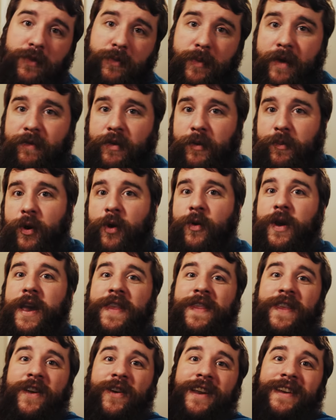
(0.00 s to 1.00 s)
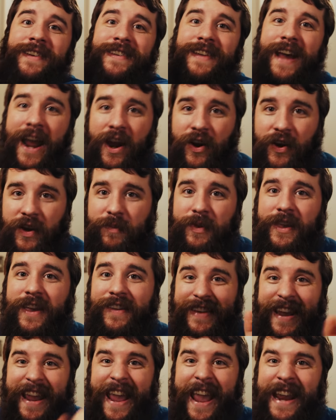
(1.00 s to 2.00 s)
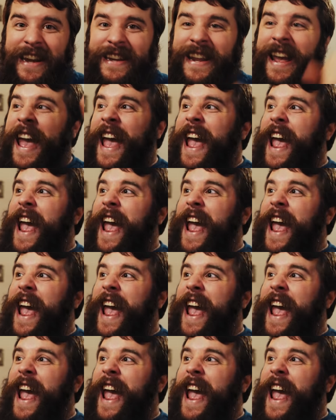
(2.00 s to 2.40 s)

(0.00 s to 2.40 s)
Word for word: for the Mavic Pro in their entirety because I hate